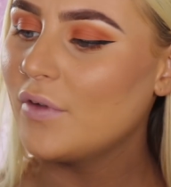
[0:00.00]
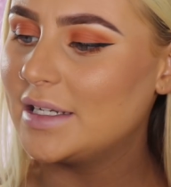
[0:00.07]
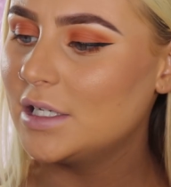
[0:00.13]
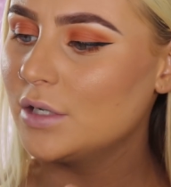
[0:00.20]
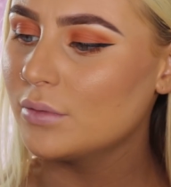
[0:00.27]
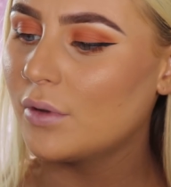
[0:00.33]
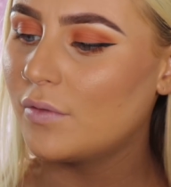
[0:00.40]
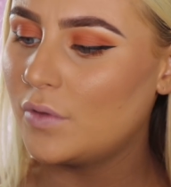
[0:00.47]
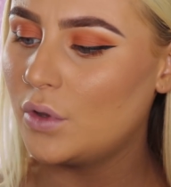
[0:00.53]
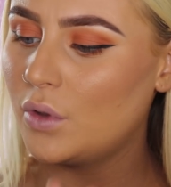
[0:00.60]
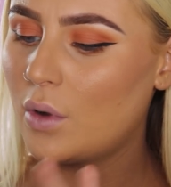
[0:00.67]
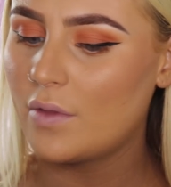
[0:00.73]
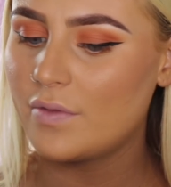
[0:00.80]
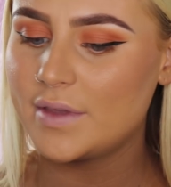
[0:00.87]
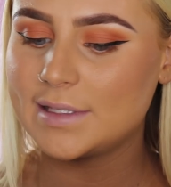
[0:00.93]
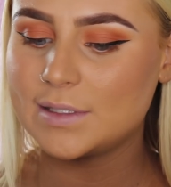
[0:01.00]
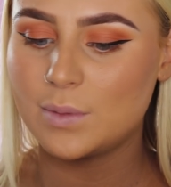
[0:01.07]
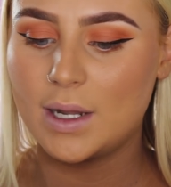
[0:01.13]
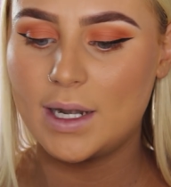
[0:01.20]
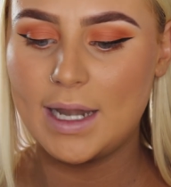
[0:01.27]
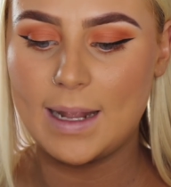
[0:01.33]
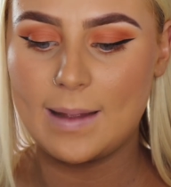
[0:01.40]
I did a review on this
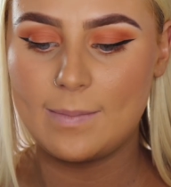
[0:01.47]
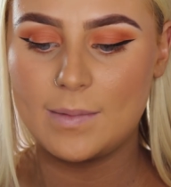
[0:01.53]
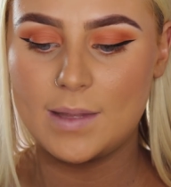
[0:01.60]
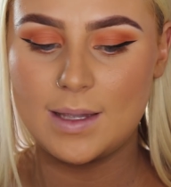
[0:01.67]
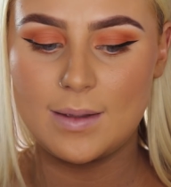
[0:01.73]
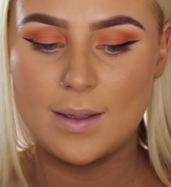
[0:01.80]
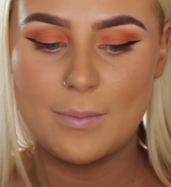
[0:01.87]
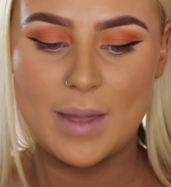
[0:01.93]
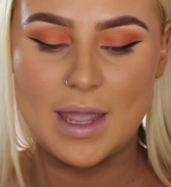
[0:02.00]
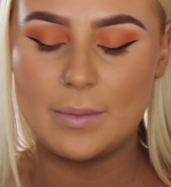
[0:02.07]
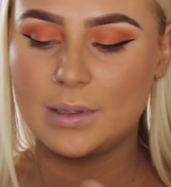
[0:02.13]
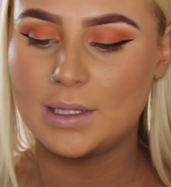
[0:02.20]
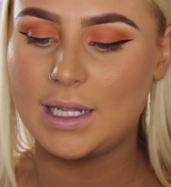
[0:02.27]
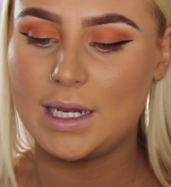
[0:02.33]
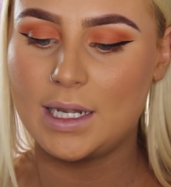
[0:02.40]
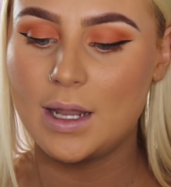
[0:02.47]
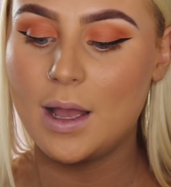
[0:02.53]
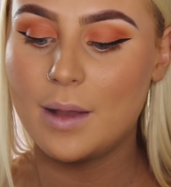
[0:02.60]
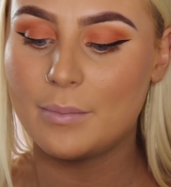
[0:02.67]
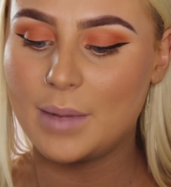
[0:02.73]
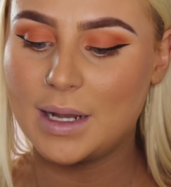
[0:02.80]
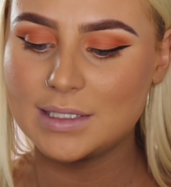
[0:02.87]
one and the Maybelline
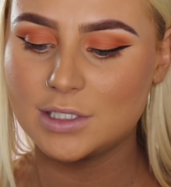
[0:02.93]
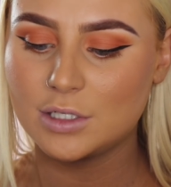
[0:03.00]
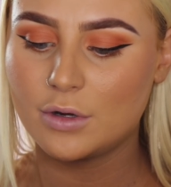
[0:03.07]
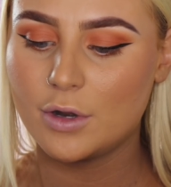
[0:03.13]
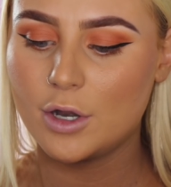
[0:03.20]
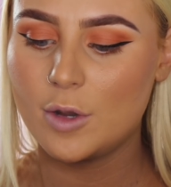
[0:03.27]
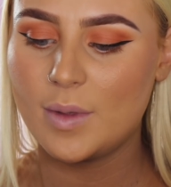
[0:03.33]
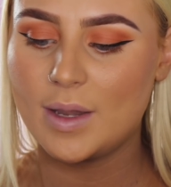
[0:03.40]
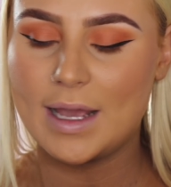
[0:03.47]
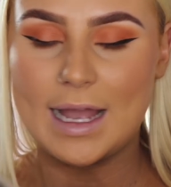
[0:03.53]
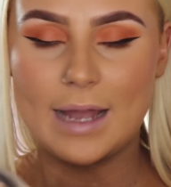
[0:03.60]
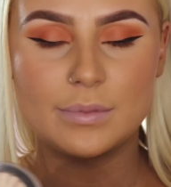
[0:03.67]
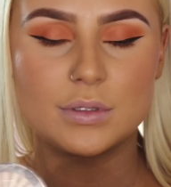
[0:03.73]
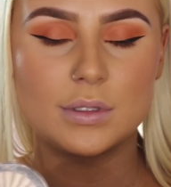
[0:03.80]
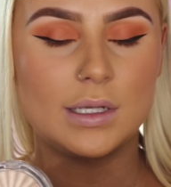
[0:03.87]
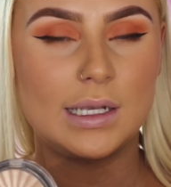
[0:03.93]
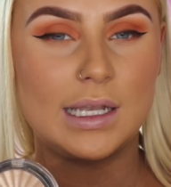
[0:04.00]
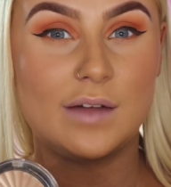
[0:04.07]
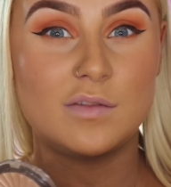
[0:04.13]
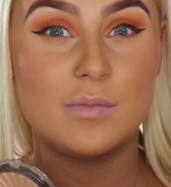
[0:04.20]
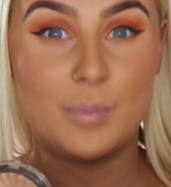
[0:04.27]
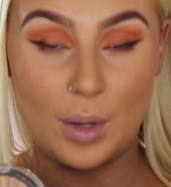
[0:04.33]
Master Chrome and I absolutely
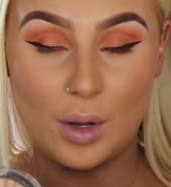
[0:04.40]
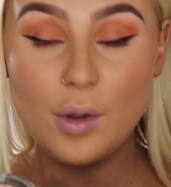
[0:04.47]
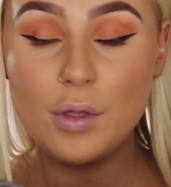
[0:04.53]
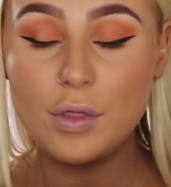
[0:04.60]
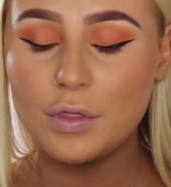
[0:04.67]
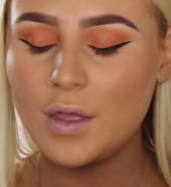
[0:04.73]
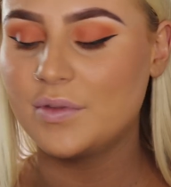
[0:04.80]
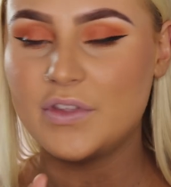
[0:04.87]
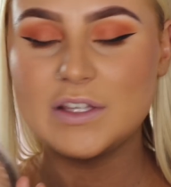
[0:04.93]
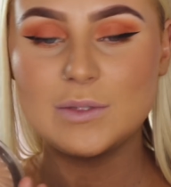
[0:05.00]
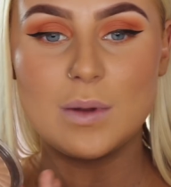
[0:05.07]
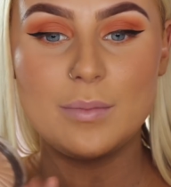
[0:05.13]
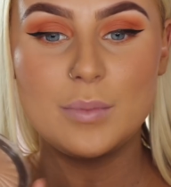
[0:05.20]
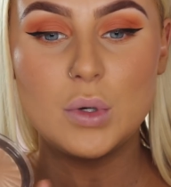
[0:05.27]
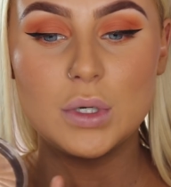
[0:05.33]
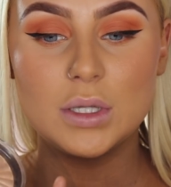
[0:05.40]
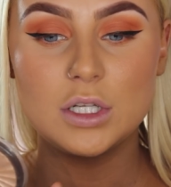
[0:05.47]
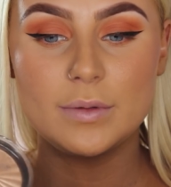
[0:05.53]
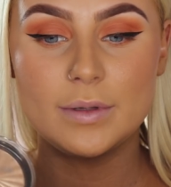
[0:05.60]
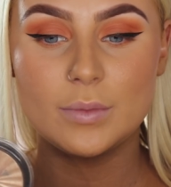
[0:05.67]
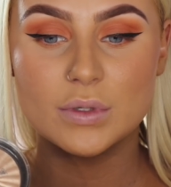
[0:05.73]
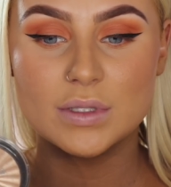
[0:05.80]
love both. But this one pulled a
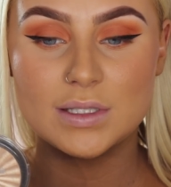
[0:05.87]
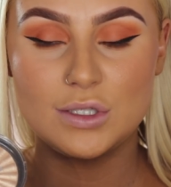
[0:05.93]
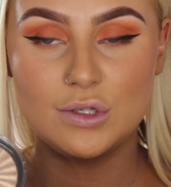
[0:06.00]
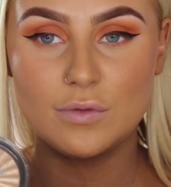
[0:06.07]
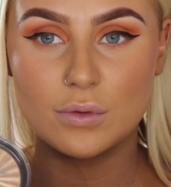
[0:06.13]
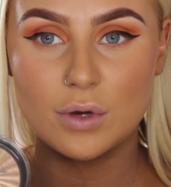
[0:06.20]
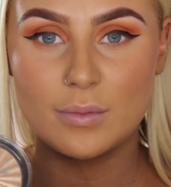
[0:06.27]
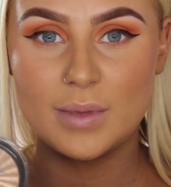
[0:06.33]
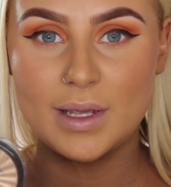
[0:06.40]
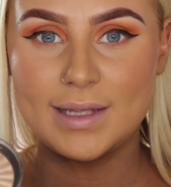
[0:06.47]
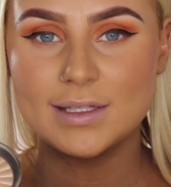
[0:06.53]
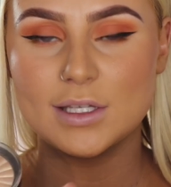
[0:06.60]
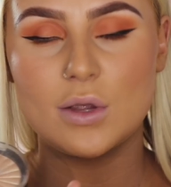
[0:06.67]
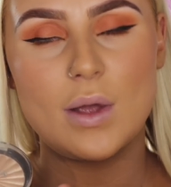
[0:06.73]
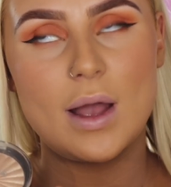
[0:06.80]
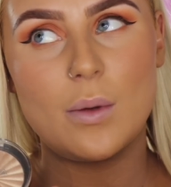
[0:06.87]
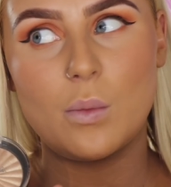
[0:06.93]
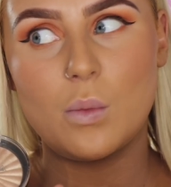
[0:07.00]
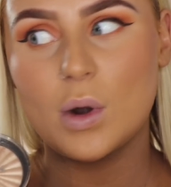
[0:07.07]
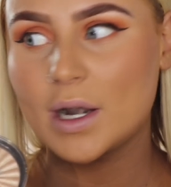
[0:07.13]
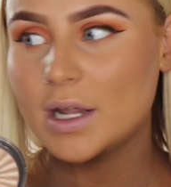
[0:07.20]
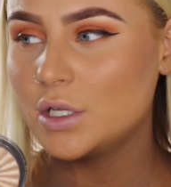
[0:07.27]
little bit more silver on me. So
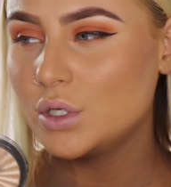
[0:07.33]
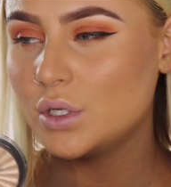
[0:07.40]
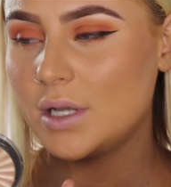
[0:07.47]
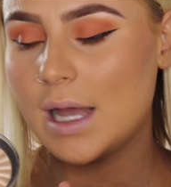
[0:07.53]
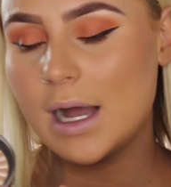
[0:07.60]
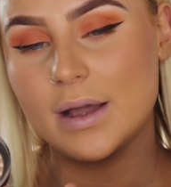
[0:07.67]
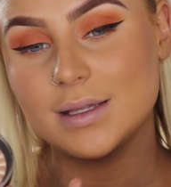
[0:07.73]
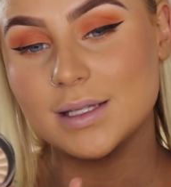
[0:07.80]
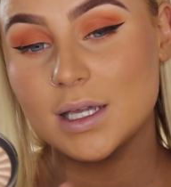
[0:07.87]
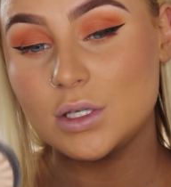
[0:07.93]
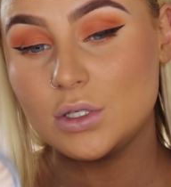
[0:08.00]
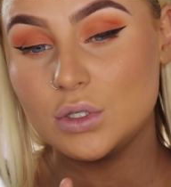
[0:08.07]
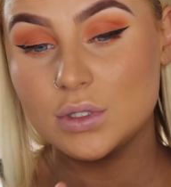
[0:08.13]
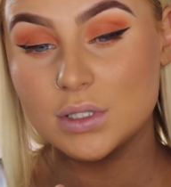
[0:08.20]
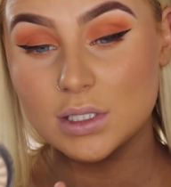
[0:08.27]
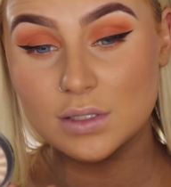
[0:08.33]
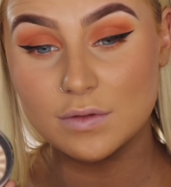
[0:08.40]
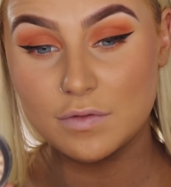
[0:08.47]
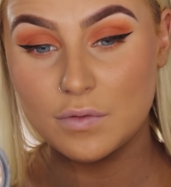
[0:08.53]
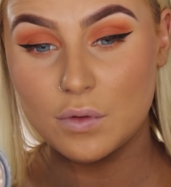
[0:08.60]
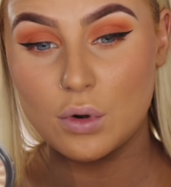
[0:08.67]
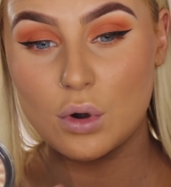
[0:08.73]
what I do now is I use it
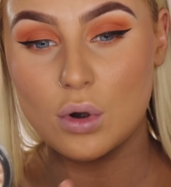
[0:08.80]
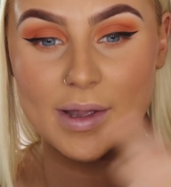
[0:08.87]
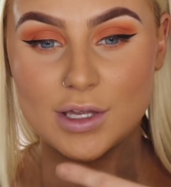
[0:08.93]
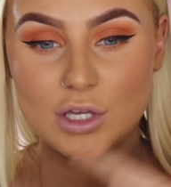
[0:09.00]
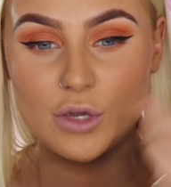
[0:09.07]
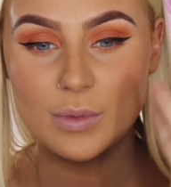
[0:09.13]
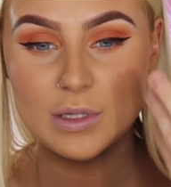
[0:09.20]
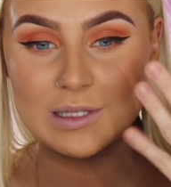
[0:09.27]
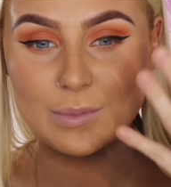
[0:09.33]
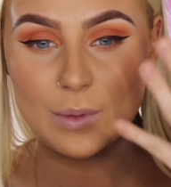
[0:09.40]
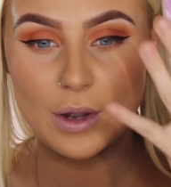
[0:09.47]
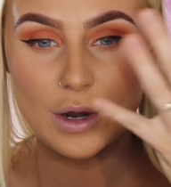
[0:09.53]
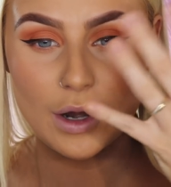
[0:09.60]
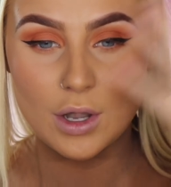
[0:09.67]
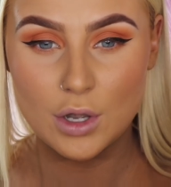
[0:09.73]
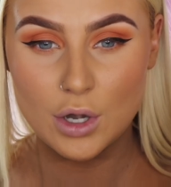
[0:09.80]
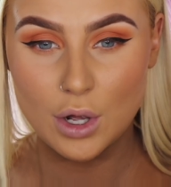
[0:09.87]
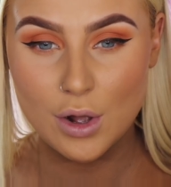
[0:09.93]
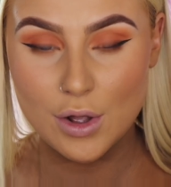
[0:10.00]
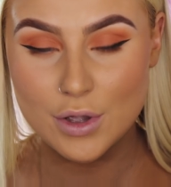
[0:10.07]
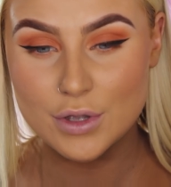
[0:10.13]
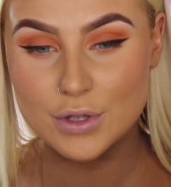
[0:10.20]
for my cupid's bow,
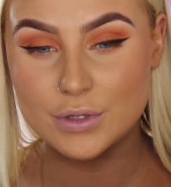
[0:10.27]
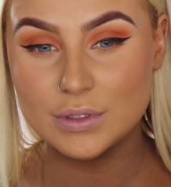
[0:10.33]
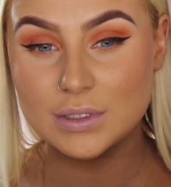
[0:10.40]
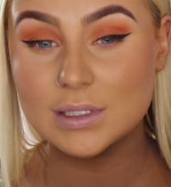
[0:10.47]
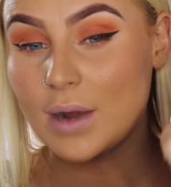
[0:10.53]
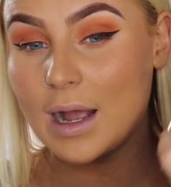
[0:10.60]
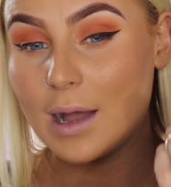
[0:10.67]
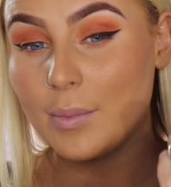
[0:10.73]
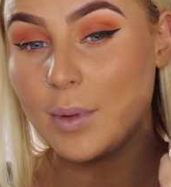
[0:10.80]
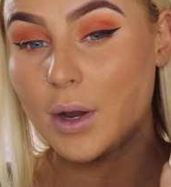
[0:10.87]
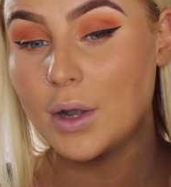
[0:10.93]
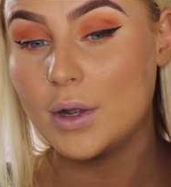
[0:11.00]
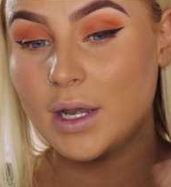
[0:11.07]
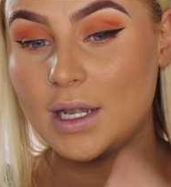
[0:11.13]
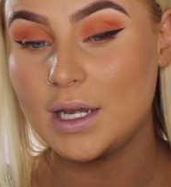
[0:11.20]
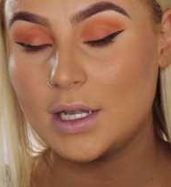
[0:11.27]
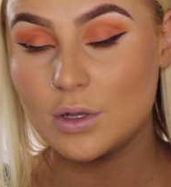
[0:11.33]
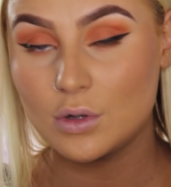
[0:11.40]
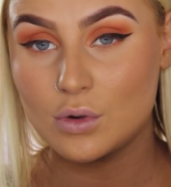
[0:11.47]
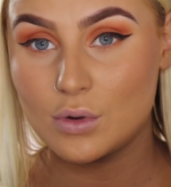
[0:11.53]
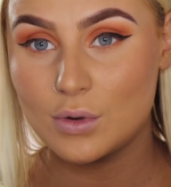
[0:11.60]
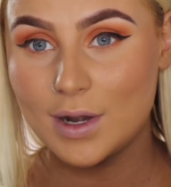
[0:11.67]
nose, brow bone and
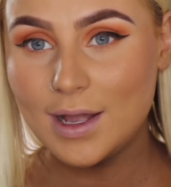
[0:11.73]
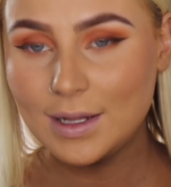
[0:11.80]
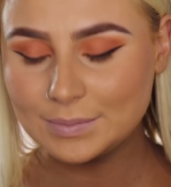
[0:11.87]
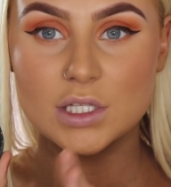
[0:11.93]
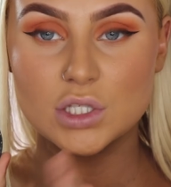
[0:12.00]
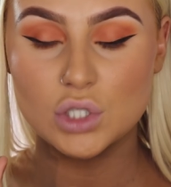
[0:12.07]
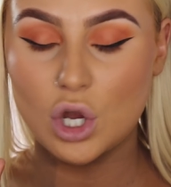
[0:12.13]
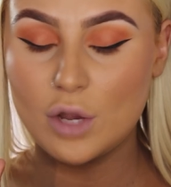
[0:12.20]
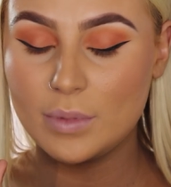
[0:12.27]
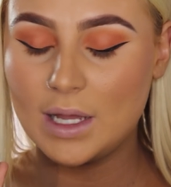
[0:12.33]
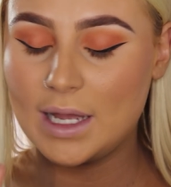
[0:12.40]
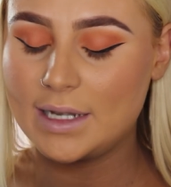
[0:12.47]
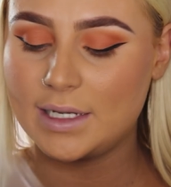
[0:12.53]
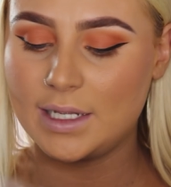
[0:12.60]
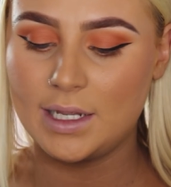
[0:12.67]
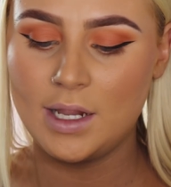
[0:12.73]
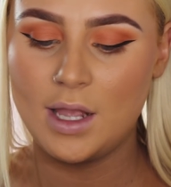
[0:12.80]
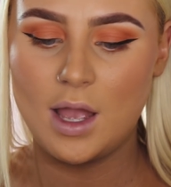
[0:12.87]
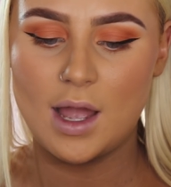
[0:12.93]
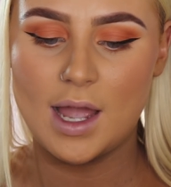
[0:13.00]
inner corner. It's so blinding.